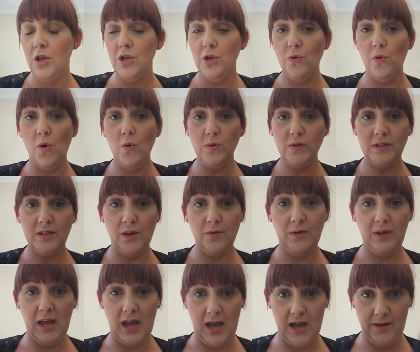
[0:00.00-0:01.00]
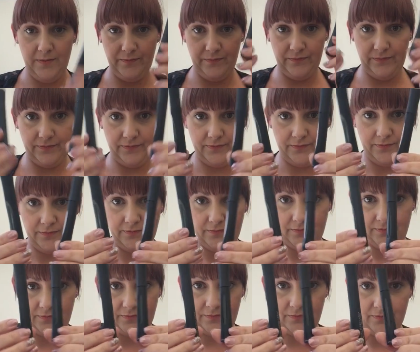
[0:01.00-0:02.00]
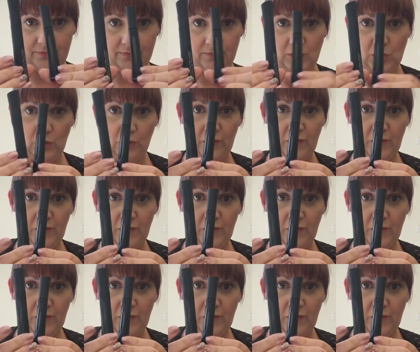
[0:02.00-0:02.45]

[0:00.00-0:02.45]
You also get your